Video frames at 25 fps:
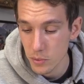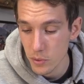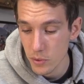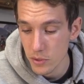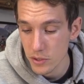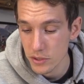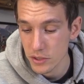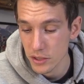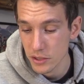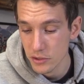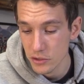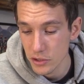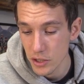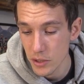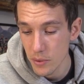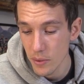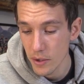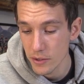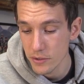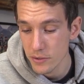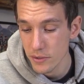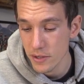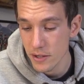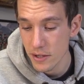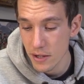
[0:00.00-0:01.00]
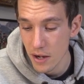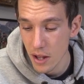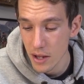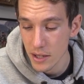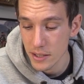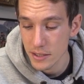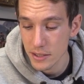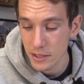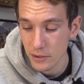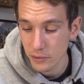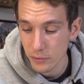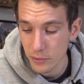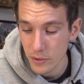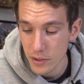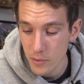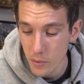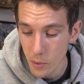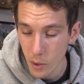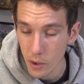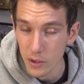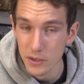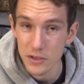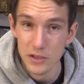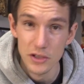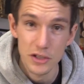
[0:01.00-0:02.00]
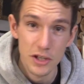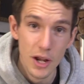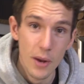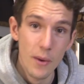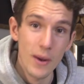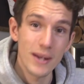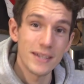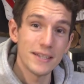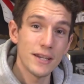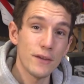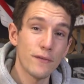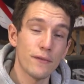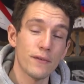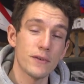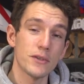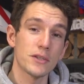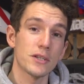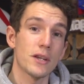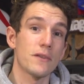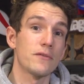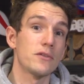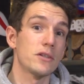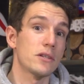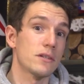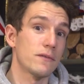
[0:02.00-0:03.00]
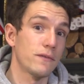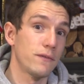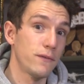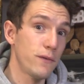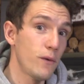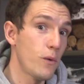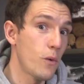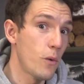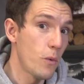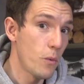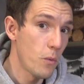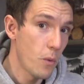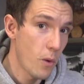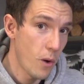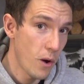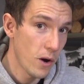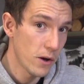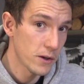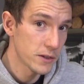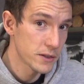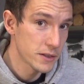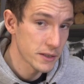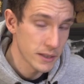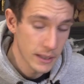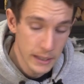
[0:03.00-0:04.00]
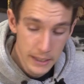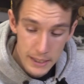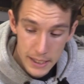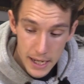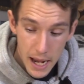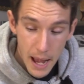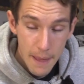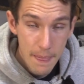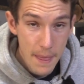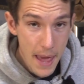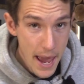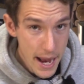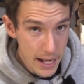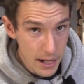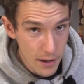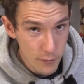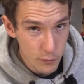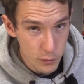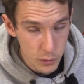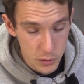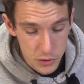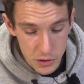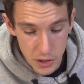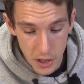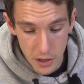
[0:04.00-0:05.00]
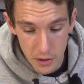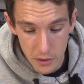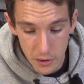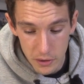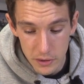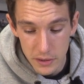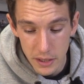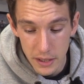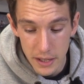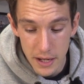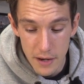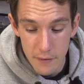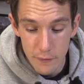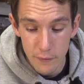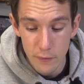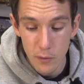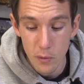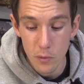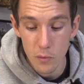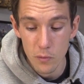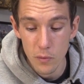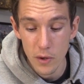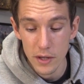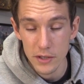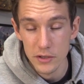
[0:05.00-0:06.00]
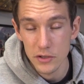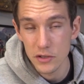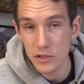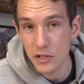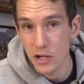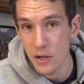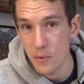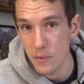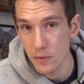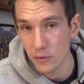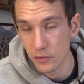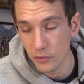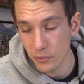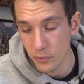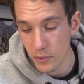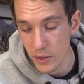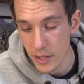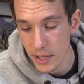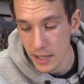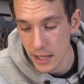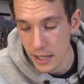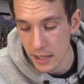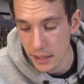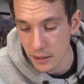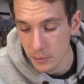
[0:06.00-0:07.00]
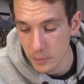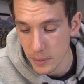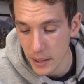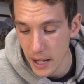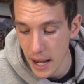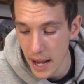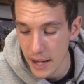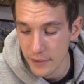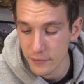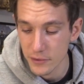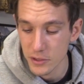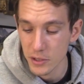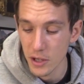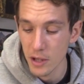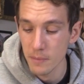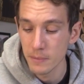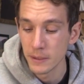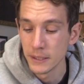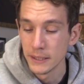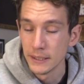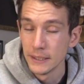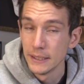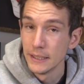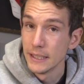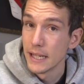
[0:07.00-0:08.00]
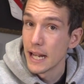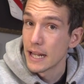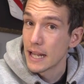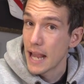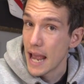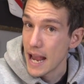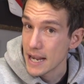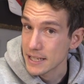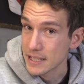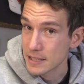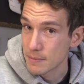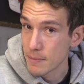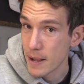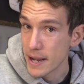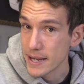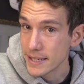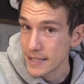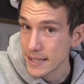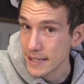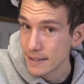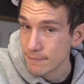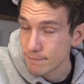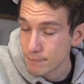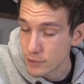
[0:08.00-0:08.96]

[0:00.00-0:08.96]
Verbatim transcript: was 293 watts, so a difference of just 4 watts. And then I've also done it for runs 2 and 3, a little bit ahead of time. Estimated